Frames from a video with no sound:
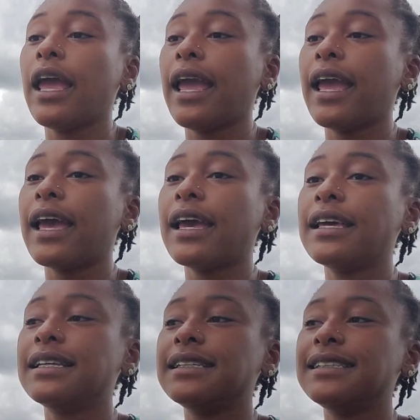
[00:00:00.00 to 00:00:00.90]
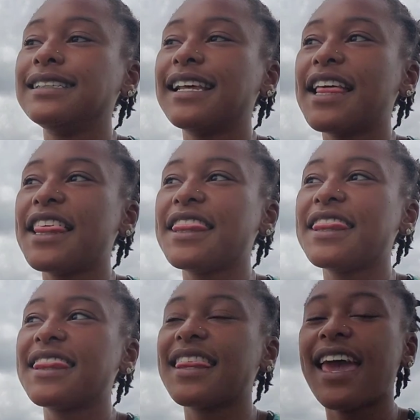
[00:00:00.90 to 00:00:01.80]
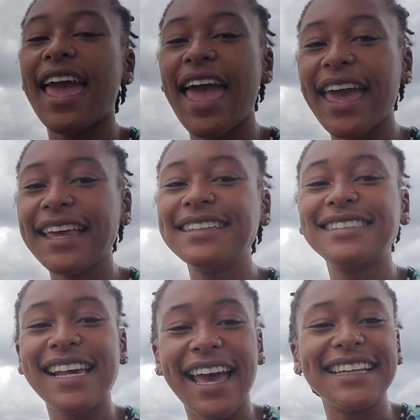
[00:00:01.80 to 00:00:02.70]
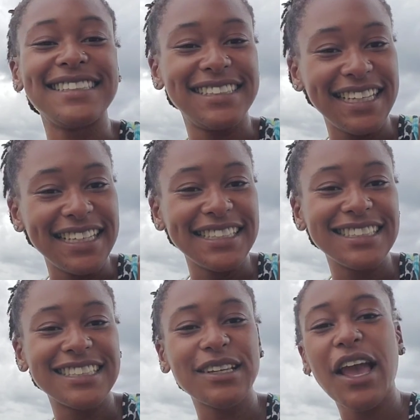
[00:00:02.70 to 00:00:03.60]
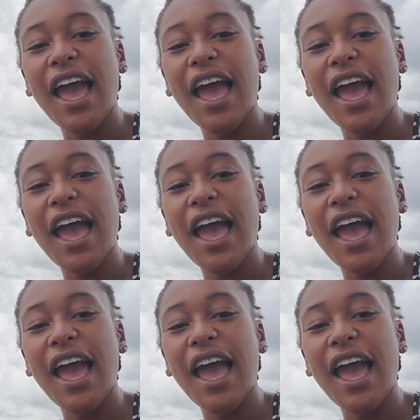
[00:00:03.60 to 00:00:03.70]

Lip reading: and the end test is,